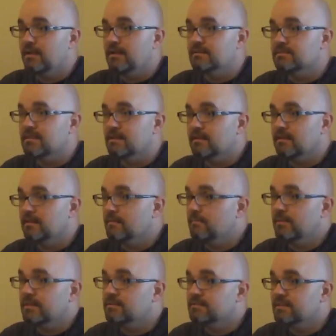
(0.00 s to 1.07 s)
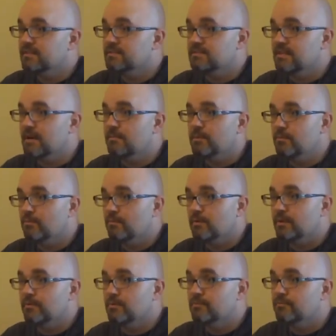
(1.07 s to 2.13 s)
It's like you better stay at the job you
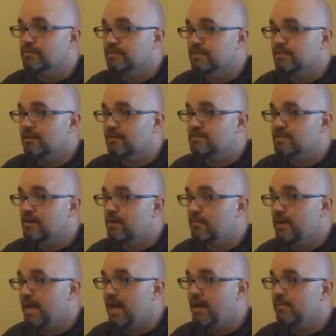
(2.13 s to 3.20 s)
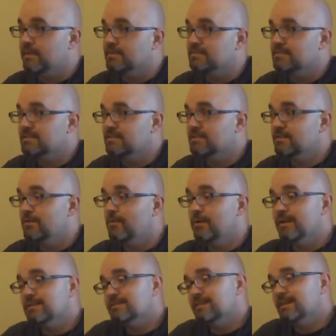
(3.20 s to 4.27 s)
can do for $10 an hour, and be happy. It's, you know
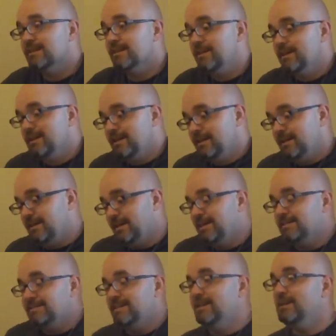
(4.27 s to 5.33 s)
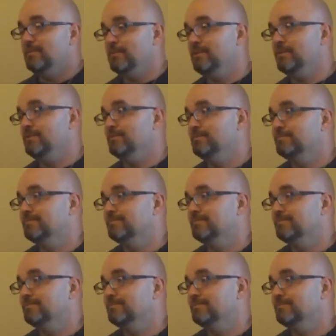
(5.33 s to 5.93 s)
what? It's like you can't take it with you.